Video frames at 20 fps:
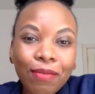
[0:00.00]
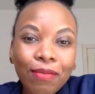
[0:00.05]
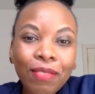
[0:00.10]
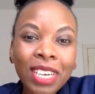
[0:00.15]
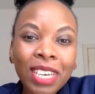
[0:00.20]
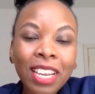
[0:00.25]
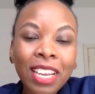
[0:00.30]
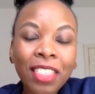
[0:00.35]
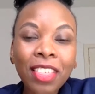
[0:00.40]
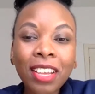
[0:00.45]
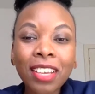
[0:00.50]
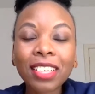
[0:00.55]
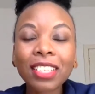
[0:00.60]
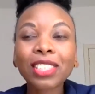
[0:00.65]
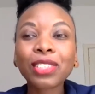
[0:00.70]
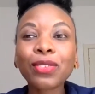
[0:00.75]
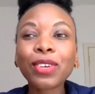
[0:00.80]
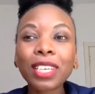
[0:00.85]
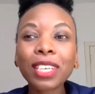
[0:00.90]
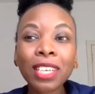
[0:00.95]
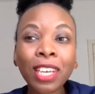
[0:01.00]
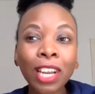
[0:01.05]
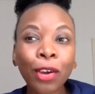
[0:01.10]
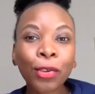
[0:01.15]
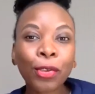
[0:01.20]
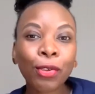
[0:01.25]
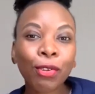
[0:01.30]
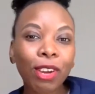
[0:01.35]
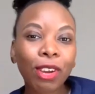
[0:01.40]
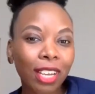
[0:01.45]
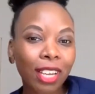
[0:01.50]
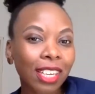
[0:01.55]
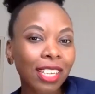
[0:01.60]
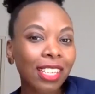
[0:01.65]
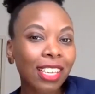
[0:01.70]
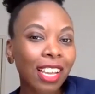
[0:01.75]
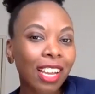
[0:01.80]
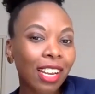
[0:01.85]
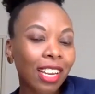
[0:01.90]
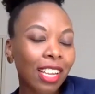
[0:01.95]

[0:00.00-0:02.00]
But the thing is, right now you are clear.